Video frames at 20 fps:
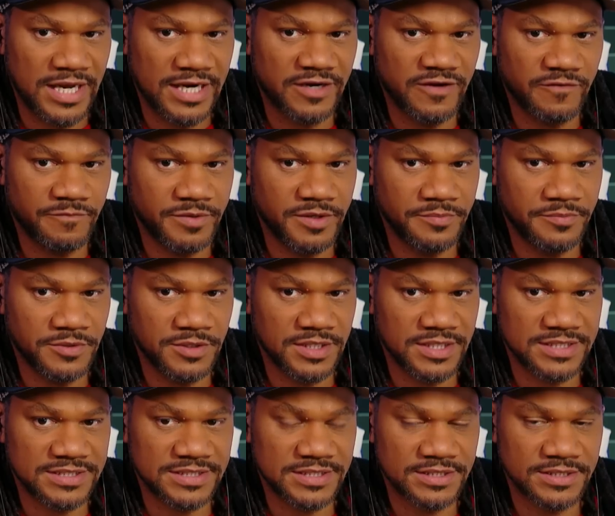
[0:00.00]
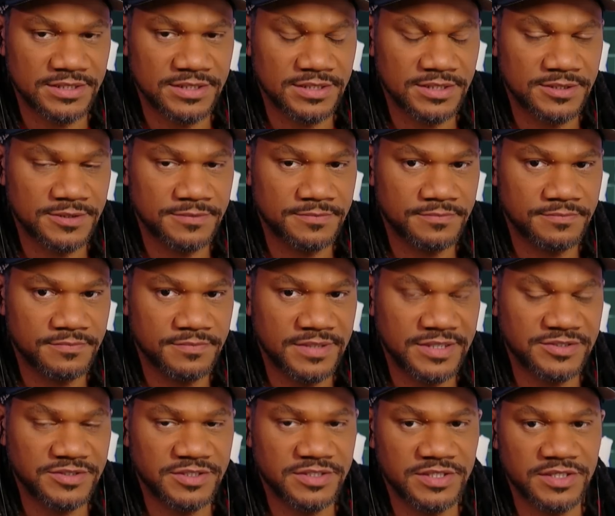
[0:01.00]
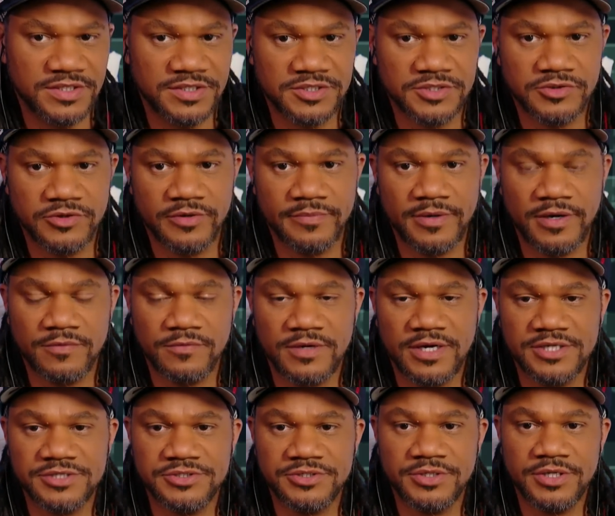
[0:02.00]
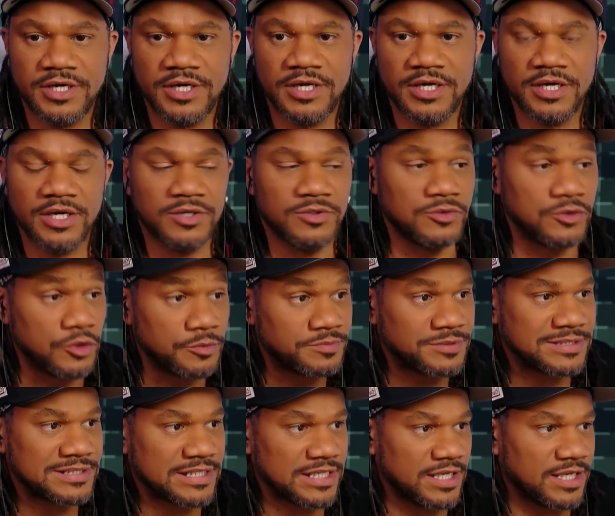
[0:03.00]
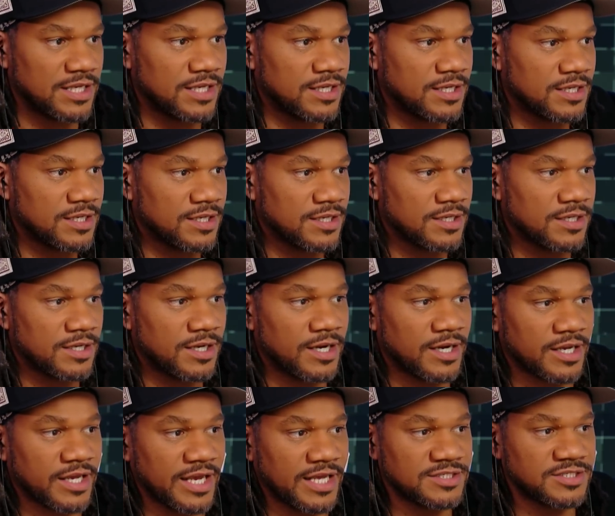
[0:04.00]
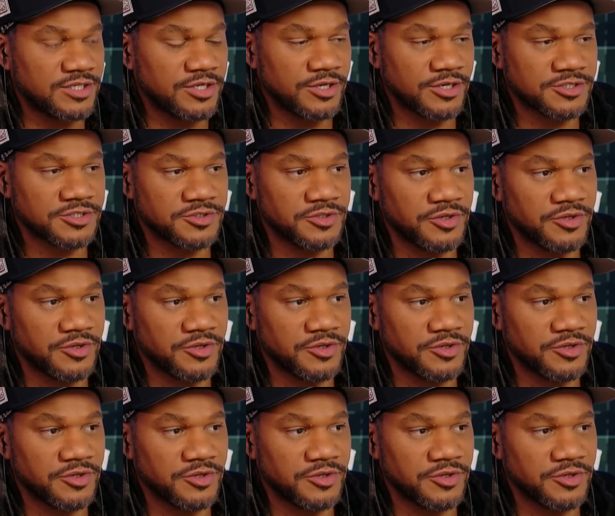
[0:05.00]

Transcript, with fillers: Not enough people listened. As you see the story about Roger uh, Golubski, uh, K C U R